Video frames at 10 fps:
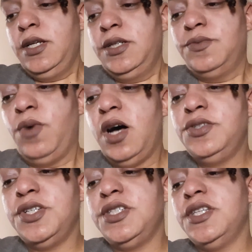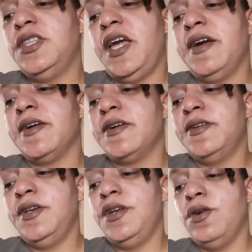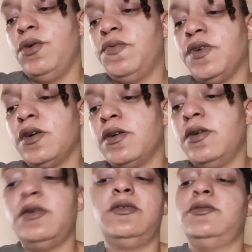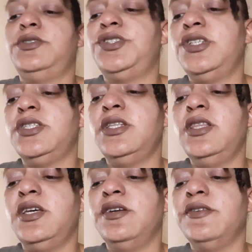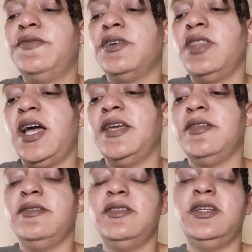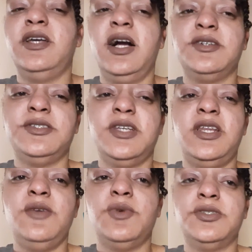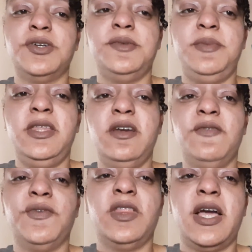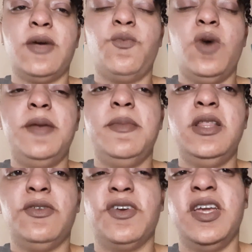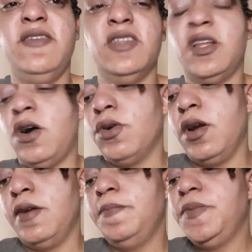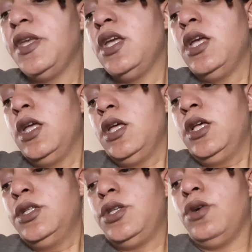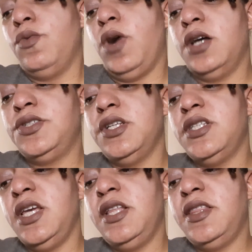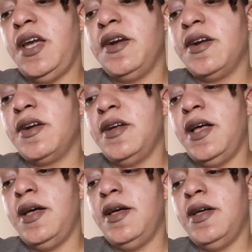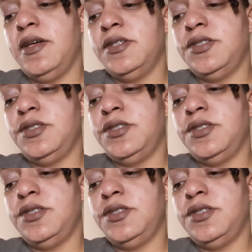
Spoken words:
while she's in there, she's in there for like, the doctor said he wants her to be there for like 1 month or even longer. So while she's in there,